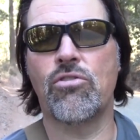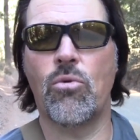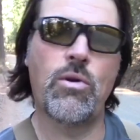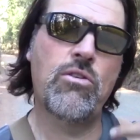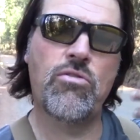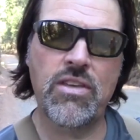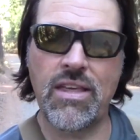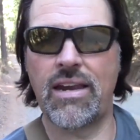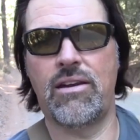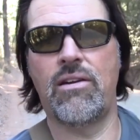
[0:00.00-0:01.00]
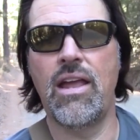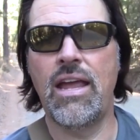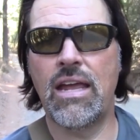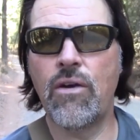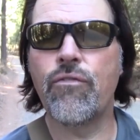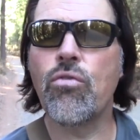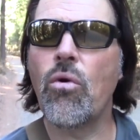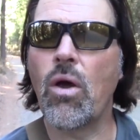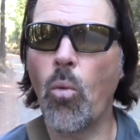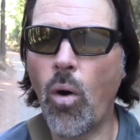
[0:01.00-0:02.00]
So when you see that in
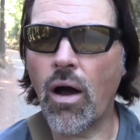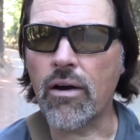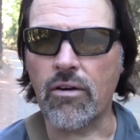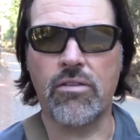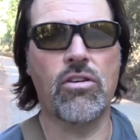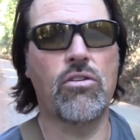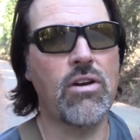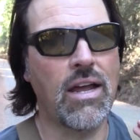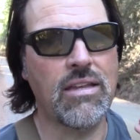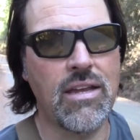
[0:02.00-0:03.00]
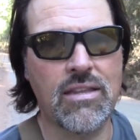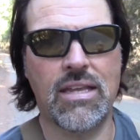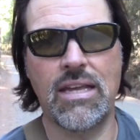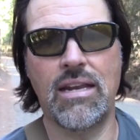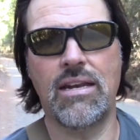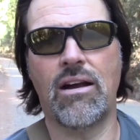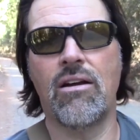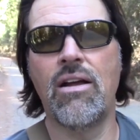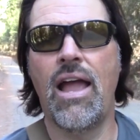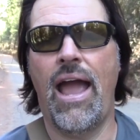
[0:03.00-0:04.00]
inflowing water, it's a good idea to get in
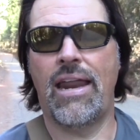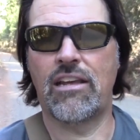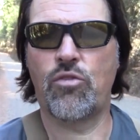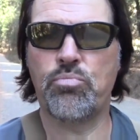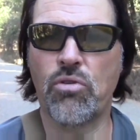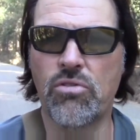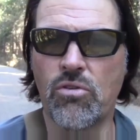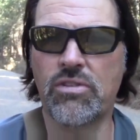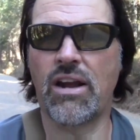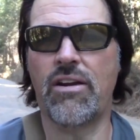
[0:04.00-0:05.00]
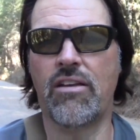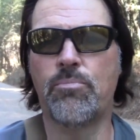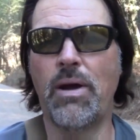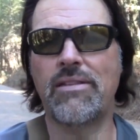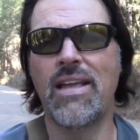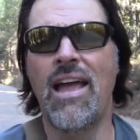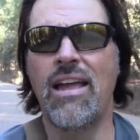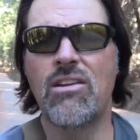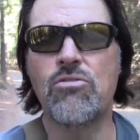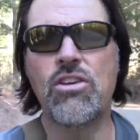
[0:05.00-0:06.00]
there and explore those areas. But
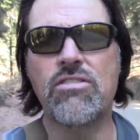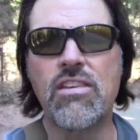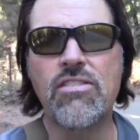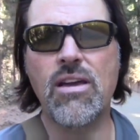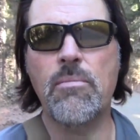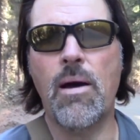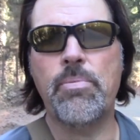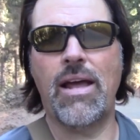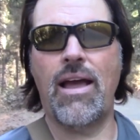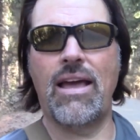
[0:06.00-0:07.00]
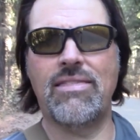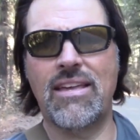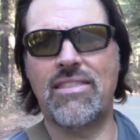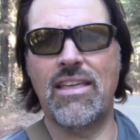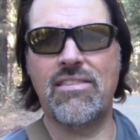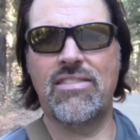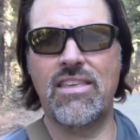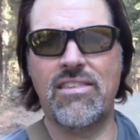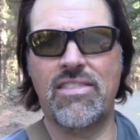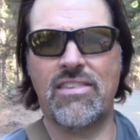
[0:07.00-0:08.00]
you know, just to sum up, and I, I think this
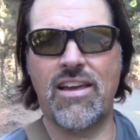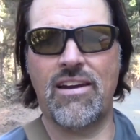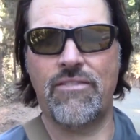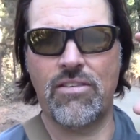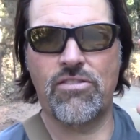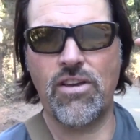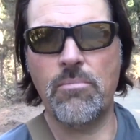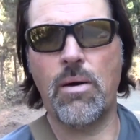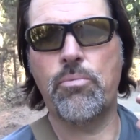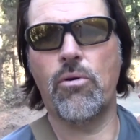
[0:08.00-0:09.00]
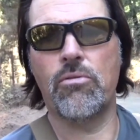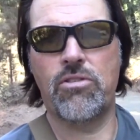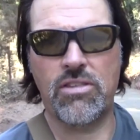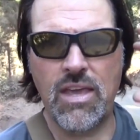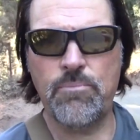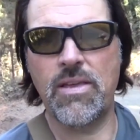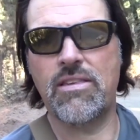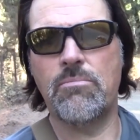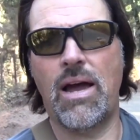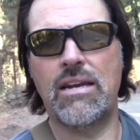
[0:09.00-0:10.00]
this this kind of a sum up will just keep
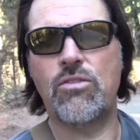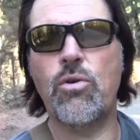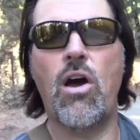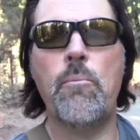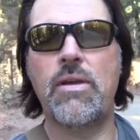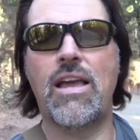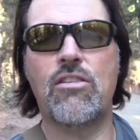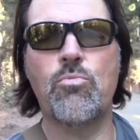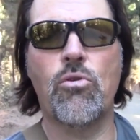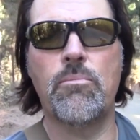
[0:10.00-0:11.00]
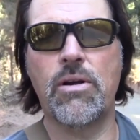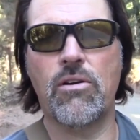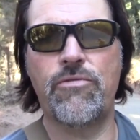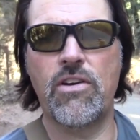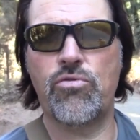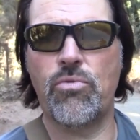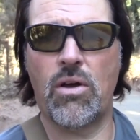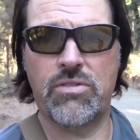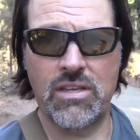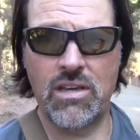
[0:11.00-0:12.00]
this in mind. This will help you catch more and bigger fish
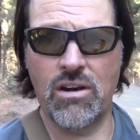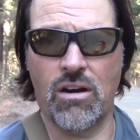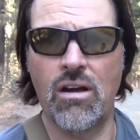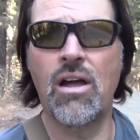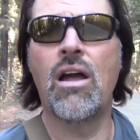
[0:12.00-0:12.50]
throughout the year.